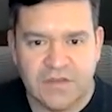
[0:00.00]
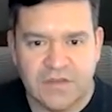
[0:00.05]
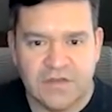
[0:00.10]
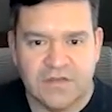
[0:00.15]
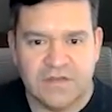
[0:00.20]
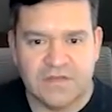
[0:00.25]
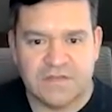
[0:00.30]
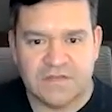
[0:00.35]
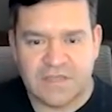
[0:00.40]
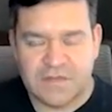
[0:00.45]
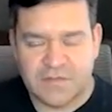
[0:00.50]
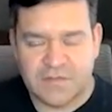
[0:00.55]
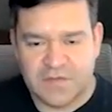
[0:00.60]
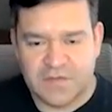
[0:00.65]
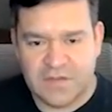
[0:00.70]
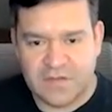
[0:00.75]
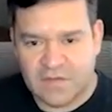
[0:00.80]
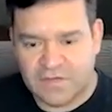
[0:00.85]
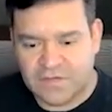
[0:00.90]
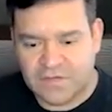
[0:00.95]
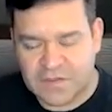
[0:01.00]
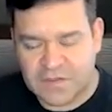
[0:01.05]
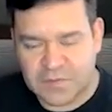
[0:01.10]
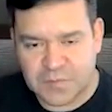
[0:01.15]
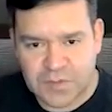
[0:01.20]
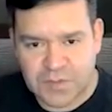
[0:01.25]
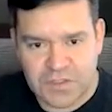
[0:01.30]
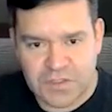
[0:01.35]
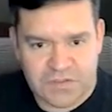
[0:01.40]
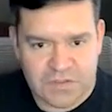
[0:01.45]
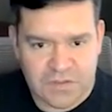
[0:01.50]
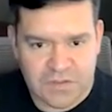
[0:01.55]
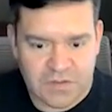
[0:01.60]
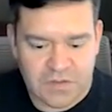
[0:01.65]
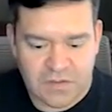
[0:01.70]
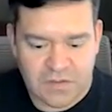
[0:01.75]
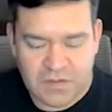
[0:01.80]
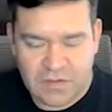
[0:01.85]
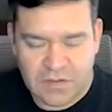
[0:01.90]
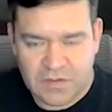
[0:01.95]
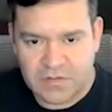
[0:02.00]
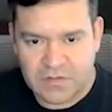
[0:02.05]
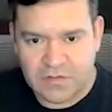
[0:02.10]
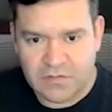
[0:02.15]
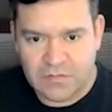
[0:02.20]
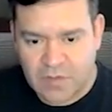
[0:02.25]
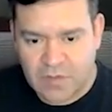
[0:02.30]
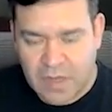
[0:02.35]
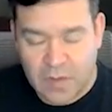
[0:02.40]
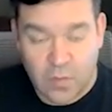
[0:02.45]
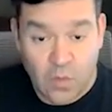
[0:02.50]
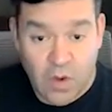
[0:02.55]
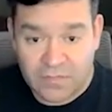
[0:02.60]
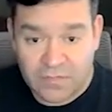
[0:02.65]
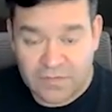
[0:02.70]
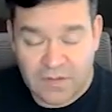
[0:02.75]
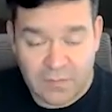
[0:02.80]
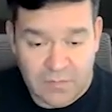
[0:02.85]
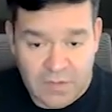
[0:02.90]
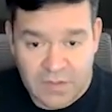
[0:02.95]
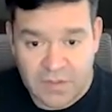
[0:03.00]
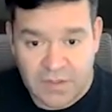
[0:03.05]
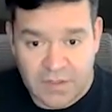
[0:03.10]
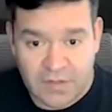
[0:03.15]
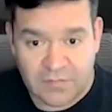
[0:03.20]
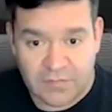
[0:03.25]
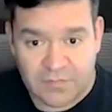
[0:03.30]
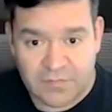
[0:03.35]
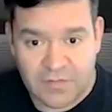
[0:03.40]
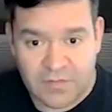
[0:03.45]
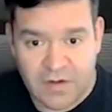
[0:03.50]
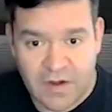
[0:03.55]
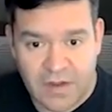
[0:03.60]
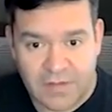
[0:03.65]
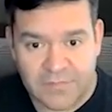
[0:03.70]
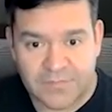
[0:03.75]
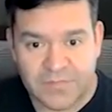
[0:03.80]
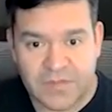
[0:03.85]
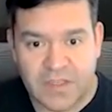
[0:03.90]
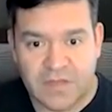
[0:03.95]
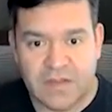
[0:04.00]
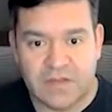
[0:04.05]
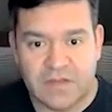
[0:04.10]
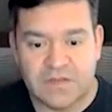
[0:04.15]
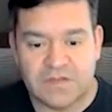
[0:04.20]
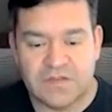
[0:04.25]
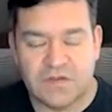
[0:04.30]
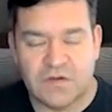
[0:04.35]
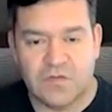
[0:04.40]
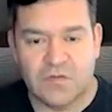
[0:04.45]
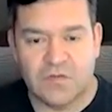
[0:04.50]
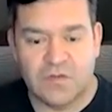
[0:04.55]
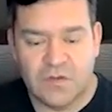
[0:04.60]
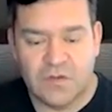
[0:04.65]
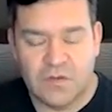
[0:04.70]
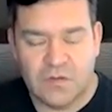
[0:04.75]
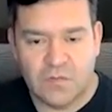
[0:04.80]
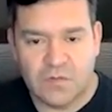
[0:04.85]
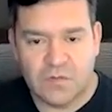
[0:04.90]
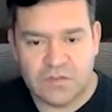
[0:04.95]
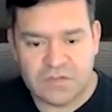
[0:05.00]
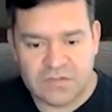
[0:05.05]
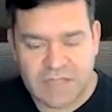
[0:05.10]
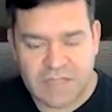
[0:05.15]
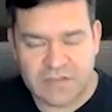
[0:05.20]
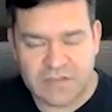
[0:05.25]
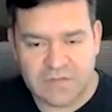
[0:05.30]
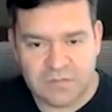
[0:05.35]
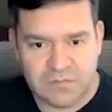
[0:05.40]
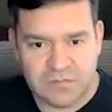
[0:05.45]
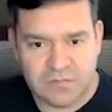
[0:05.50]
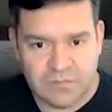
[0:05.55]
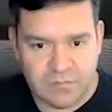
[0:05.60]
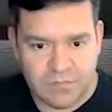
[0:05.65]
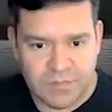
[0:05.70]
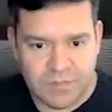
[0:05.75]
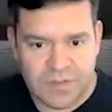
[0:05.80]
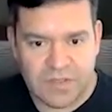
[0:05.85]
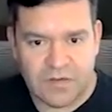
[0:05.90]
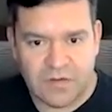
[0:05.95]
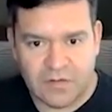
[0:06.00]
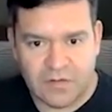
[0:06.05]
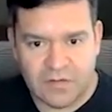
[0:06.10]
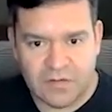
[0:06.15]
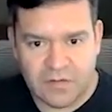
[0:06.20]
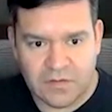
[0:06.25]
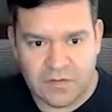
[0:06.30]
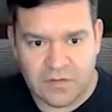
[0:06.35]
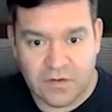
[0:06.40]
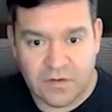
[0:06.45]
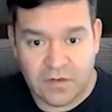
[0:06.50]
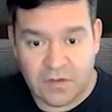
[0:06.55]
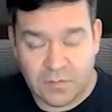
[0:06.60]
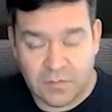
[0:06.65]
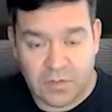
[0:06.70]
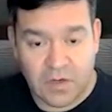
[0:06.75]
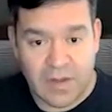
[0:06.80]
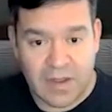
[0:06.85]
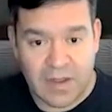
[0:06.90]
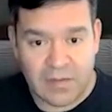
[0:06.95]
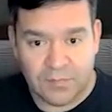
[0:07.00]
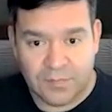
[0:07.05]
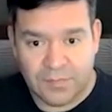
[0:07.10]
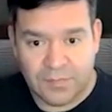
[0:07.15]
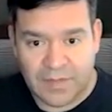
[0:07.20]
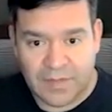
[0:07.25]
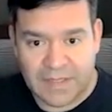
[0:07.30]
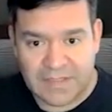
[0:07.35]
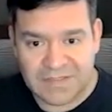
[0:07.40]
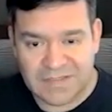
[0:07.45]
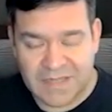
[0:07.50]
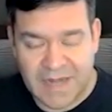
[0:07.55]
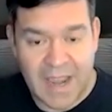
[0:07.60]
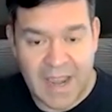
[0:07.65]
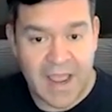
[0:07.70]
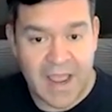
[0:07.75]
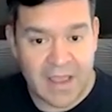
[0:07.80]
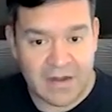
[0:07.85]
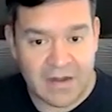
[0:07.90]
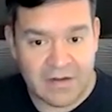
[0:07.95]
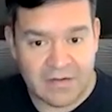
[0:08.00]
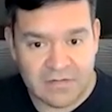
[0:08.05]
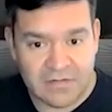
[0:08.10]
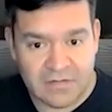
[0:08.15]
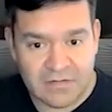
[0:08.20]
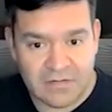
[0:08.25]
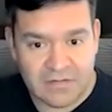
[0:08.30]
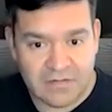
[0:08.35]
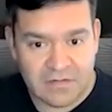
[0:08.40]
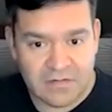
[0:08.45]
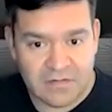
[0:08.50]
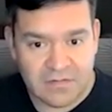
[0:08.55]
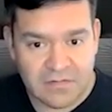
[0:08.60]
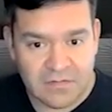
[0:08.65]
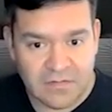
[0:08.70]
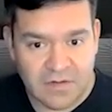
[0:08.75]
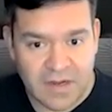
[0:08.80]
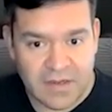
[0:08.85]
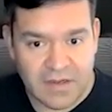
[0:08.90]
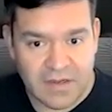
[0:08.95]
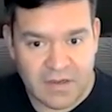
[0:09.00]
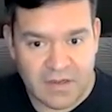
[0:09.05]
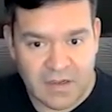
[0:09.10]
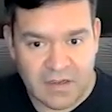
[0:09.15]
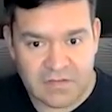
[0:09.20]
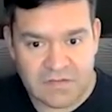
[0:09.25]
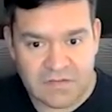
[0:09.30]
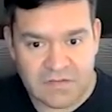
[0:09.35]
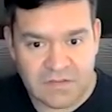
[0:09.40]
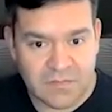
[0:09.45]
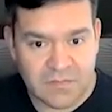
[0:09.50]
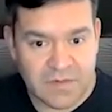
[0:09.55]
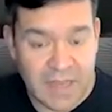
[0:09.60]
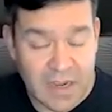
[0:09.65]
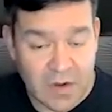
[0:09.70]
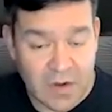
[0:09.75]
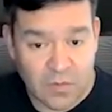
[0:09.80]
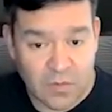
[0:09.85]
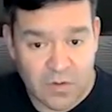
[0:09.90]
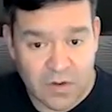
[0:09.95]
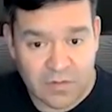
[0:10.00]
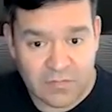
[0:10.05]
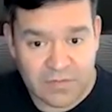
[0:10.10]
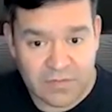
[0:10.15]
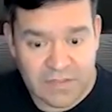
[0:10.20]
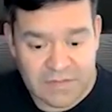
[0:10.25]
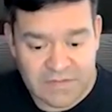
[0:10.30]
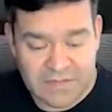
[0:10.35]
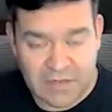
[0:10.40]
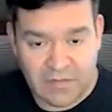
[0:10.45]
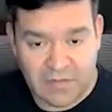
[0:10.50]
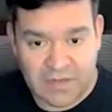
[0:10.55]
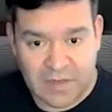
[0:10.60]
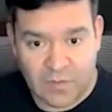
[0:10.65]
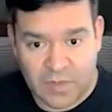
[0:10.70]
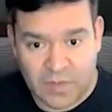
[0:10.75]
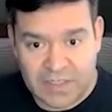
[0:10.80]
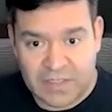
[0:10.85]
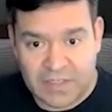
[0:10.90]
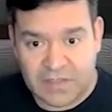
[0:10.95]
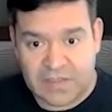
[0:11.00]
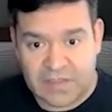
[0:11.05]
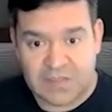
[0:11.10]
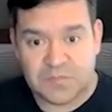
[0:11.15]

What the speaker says: This is everything that this person, I want them to do. Right. And then so once that's built, you're going to go out and place an ad, right, on some network that's saying, okay, we need this